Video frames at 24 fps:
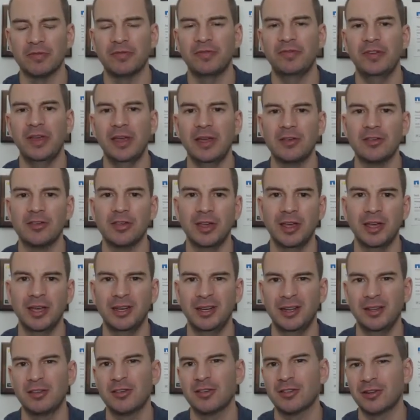facing
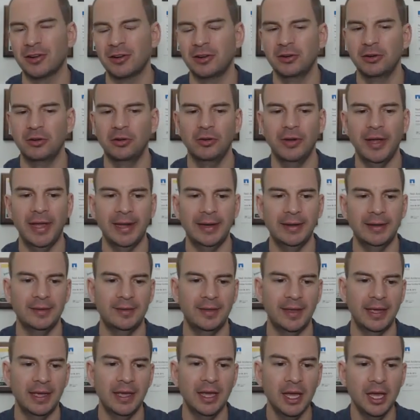an external
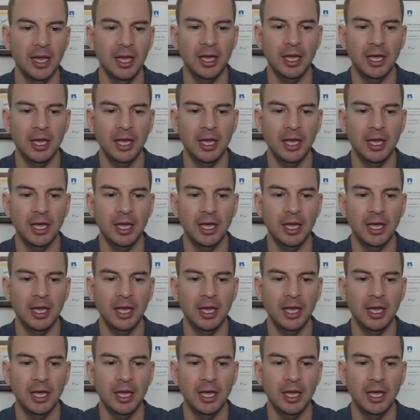entity.